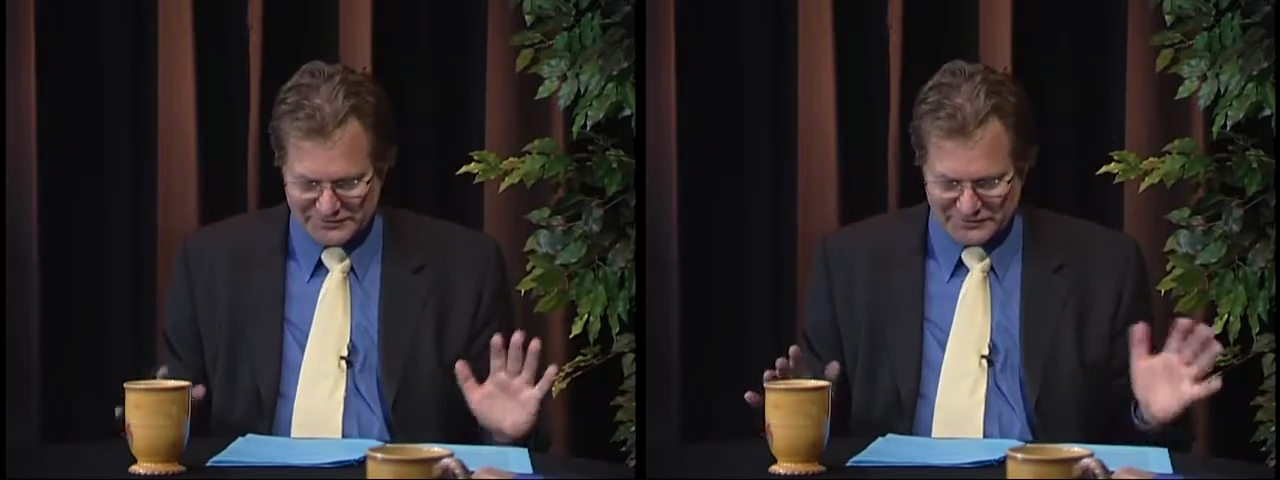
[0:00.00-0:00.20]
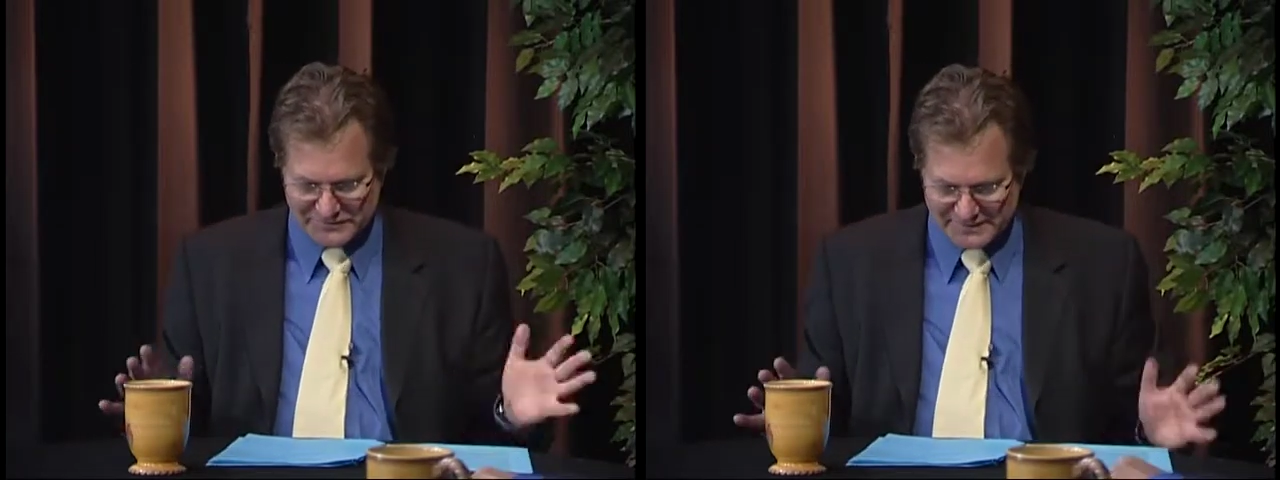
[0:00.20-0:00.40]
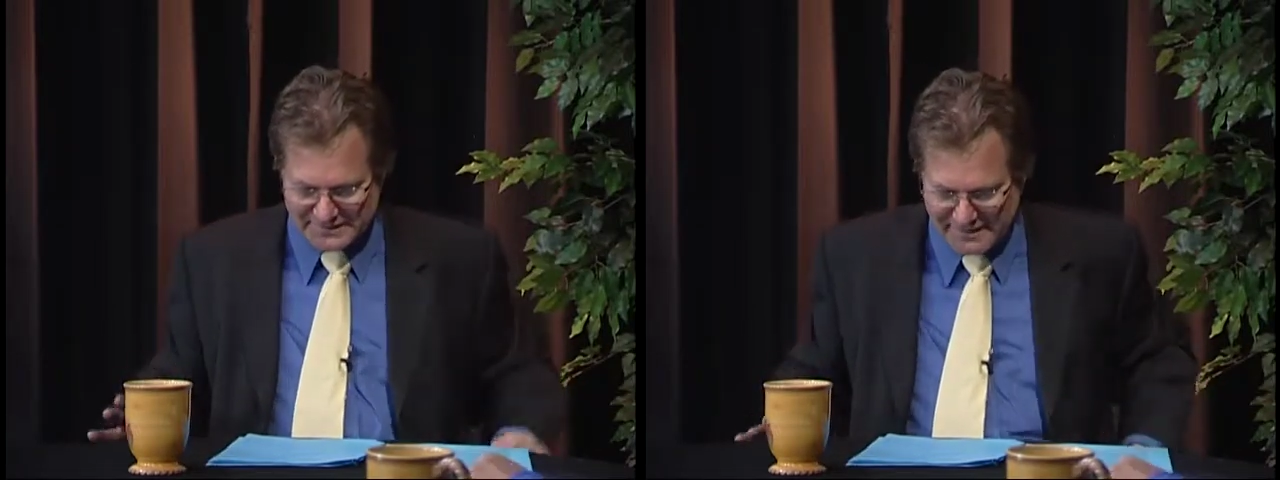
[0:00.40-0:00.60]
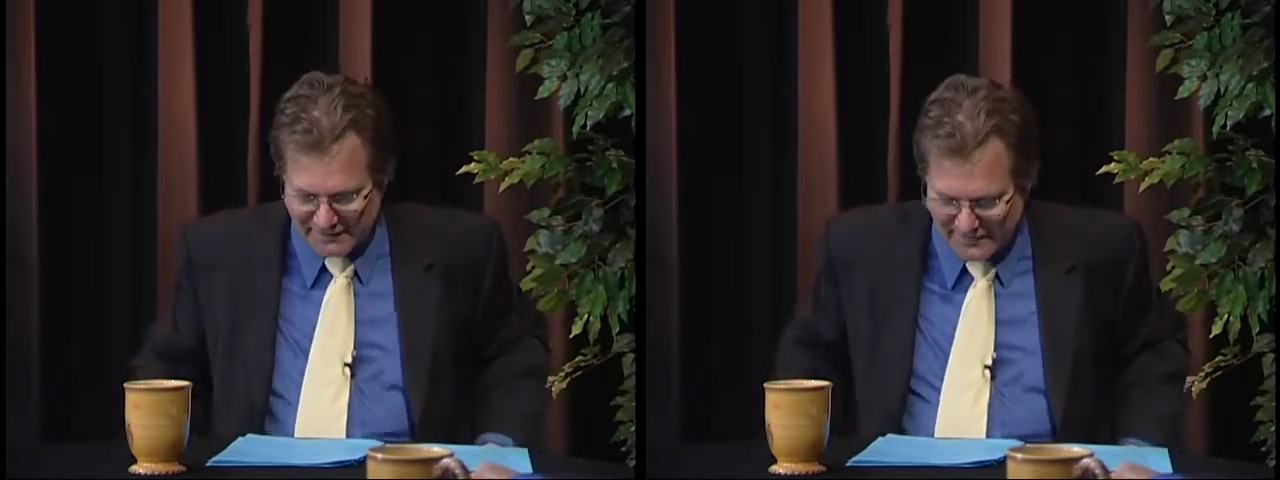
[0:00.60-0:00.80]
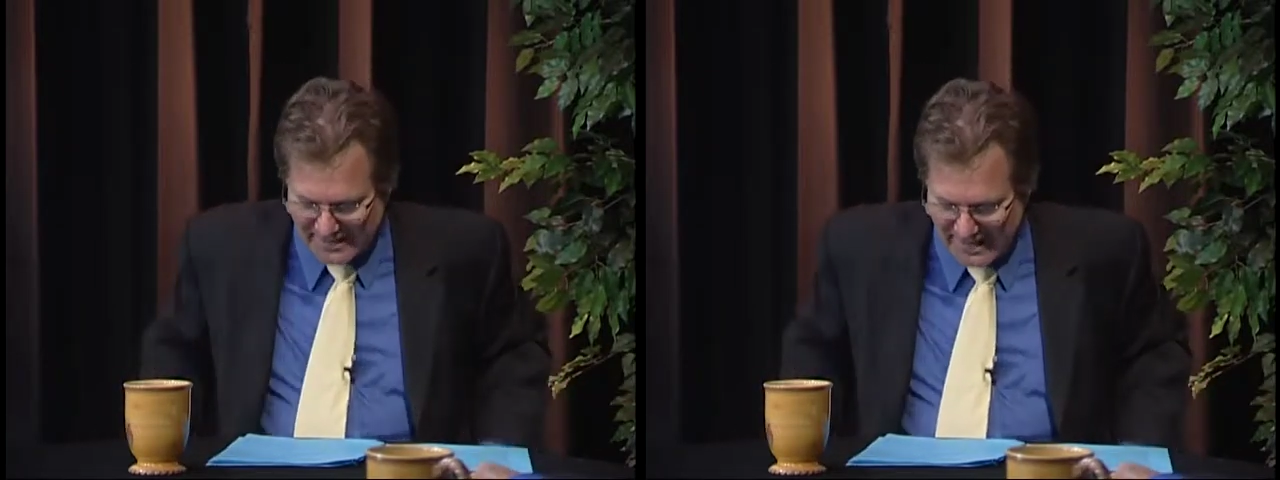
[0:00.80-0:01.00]
So the
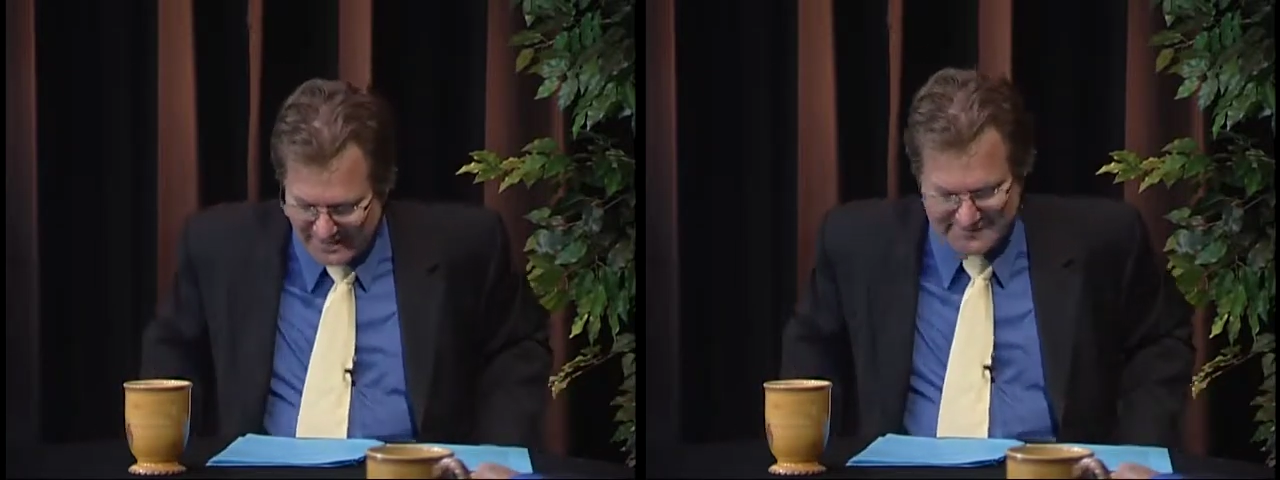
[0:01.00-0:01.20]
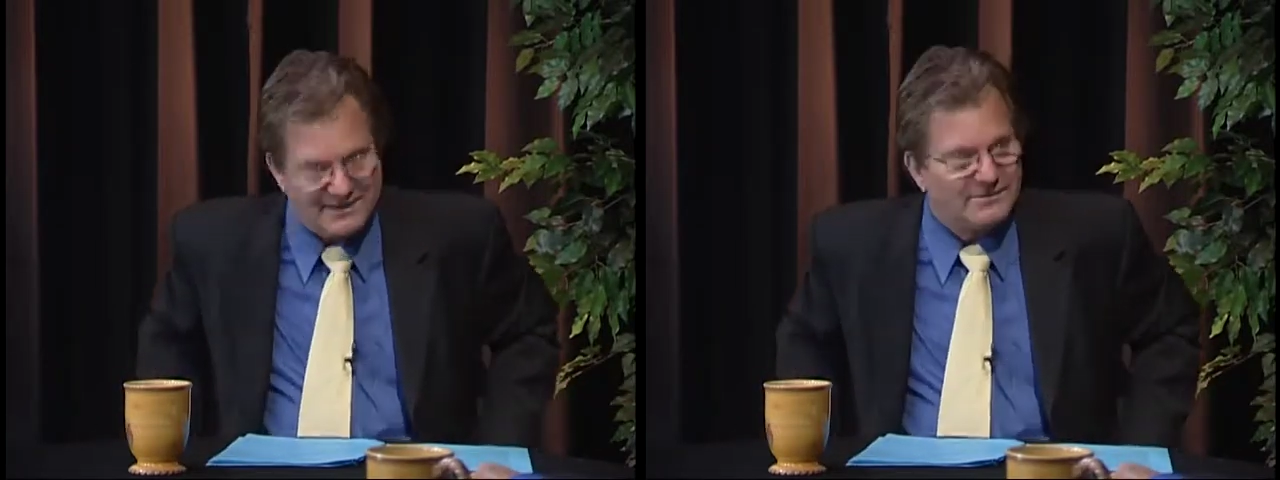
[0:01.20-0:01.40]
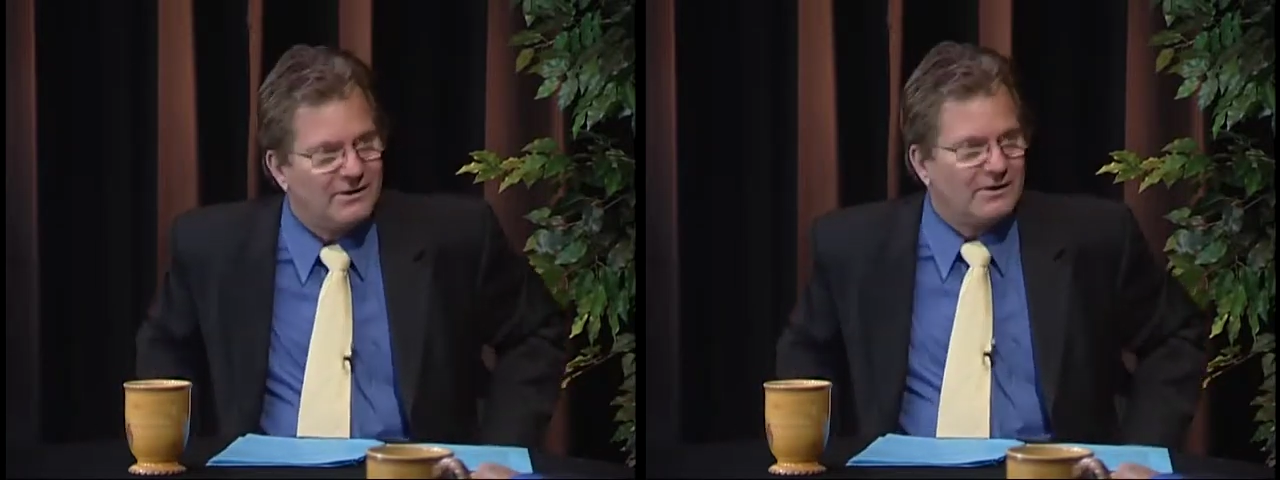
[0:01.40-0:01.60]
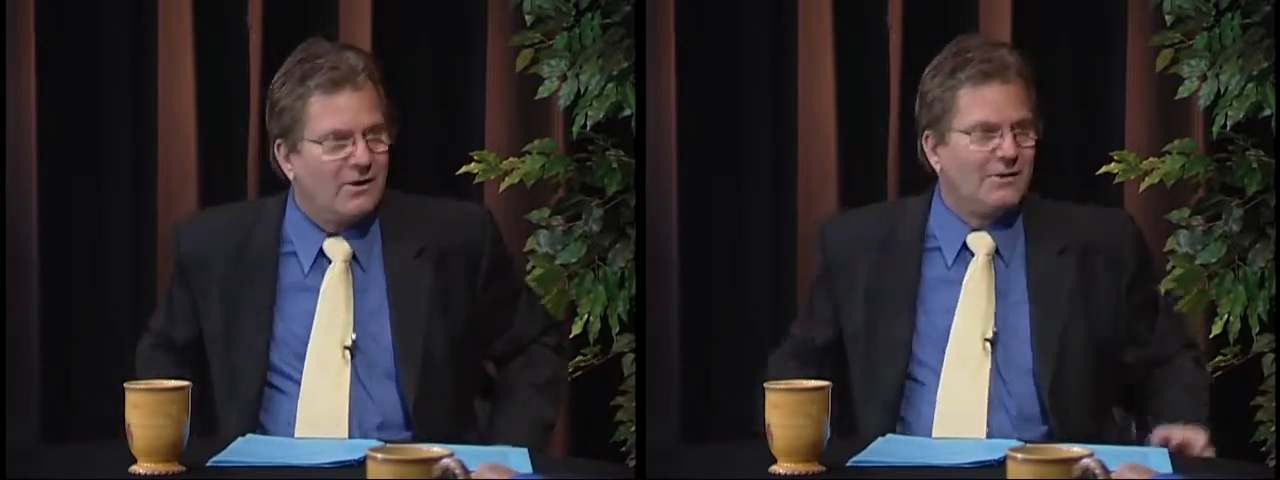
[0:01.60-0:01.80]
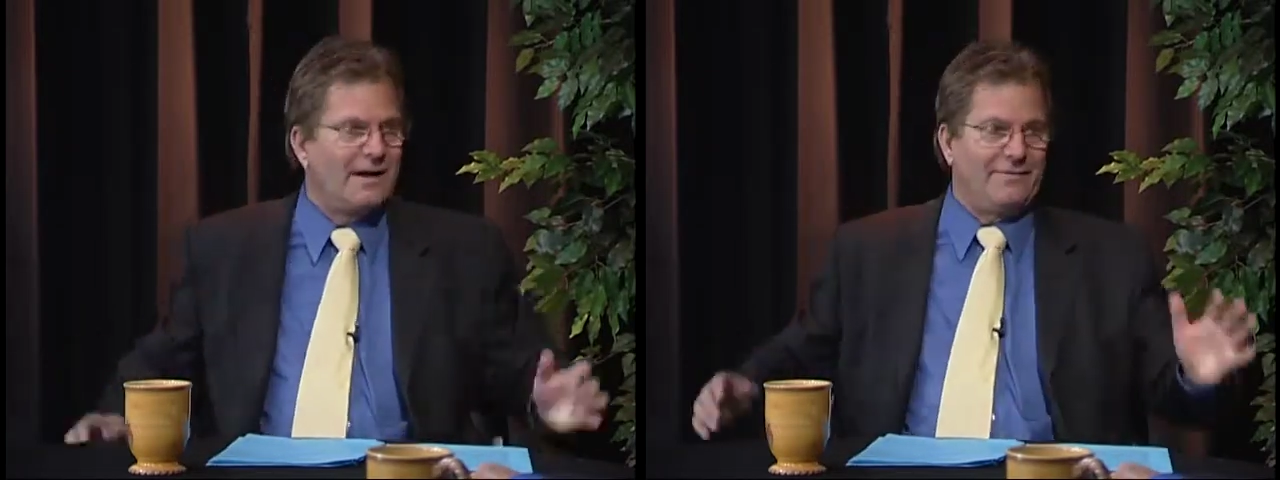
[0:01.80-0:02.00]
CFBA says, look,
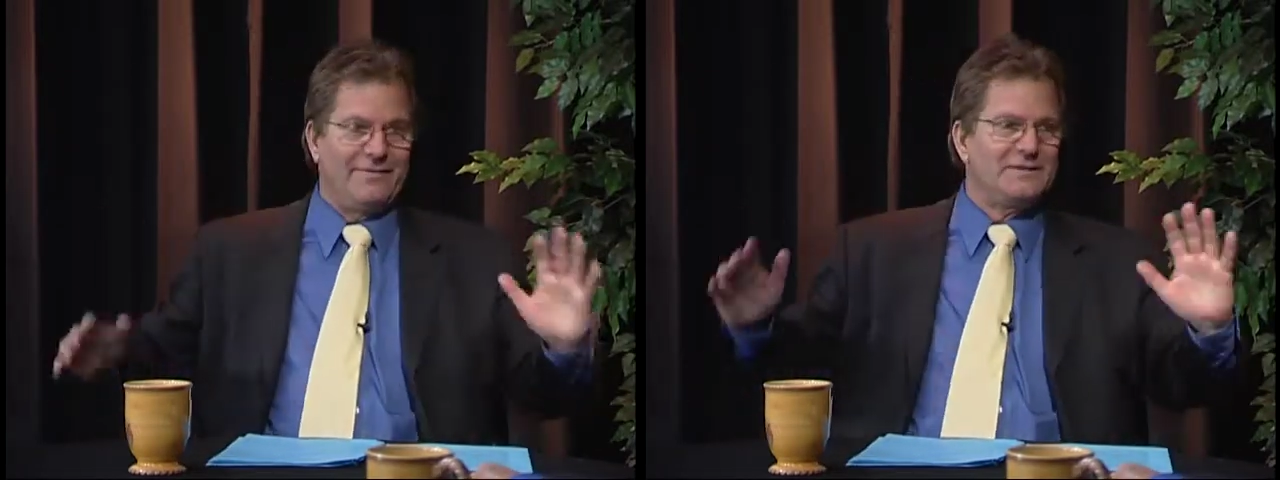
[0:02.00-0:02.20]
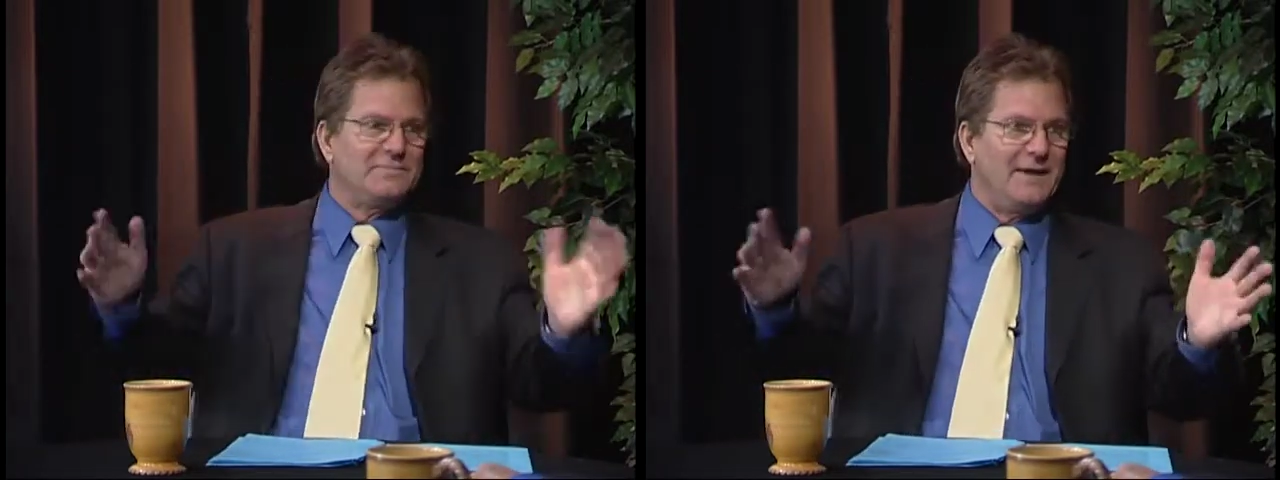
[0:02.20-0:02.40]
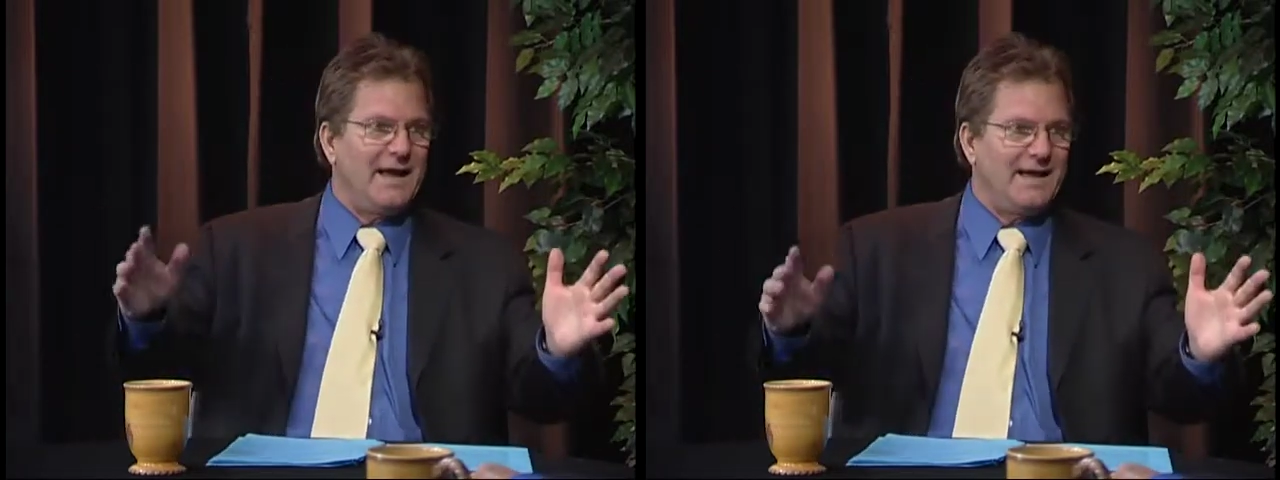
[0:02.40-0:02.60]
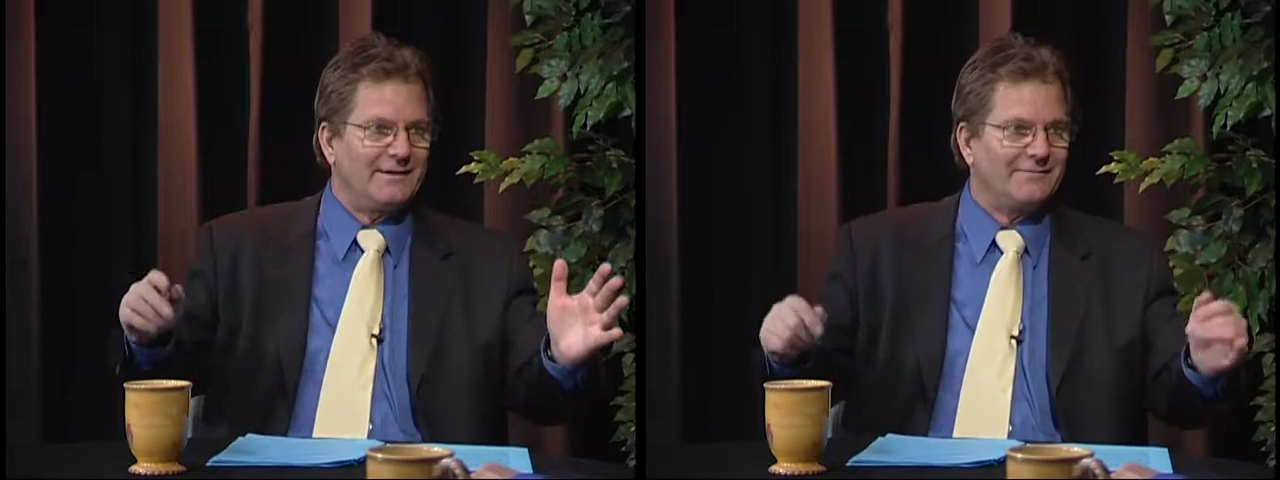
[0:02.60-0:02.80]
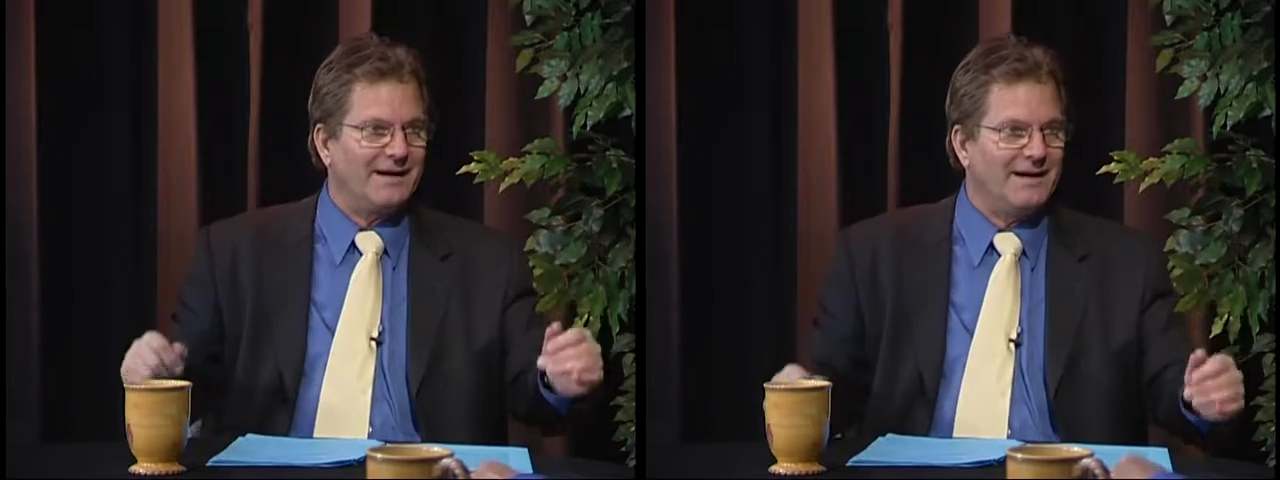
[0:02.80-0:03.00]
okay, this bank,
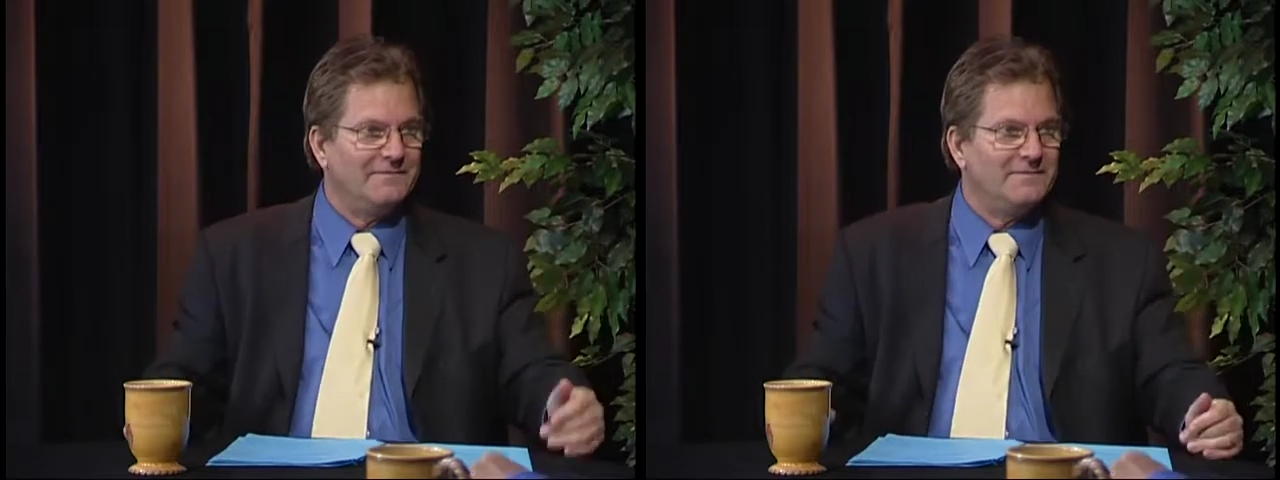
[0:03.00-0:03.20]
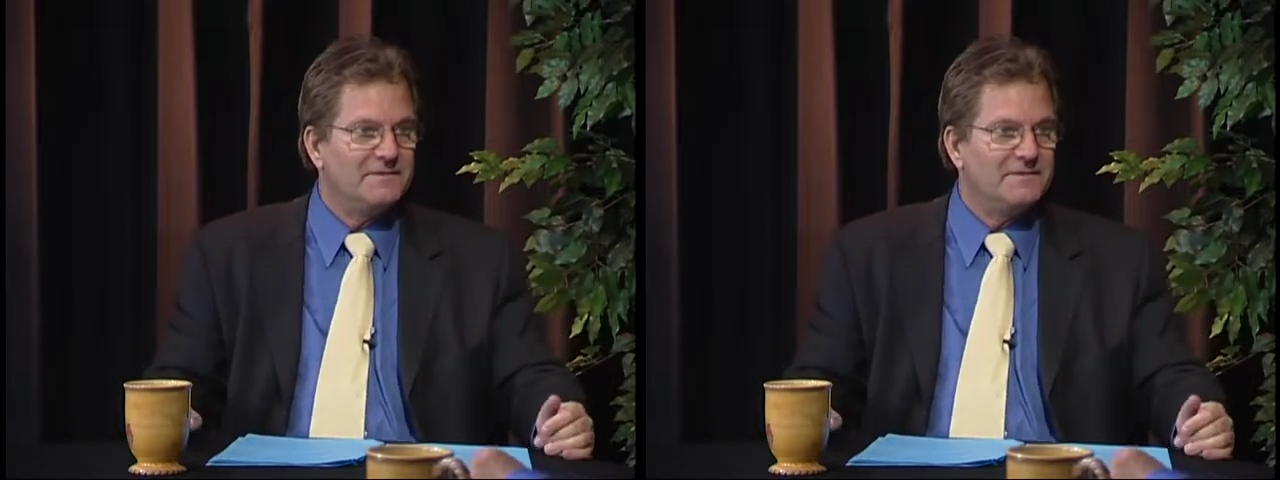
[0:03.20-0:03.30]
right?